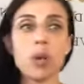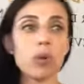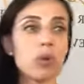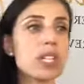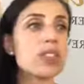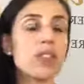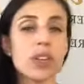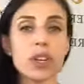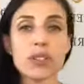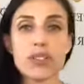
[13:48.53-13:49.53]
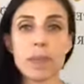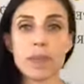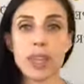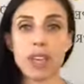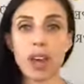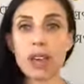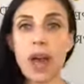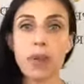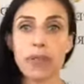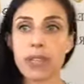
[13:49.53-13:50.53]
reach for something
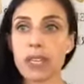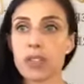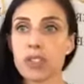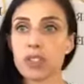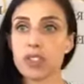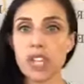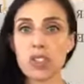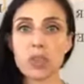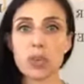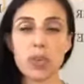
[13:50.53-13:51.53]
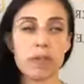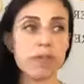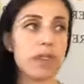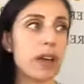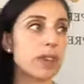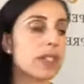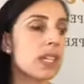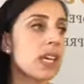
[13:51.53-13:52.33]
unhealthy to change the way you felt,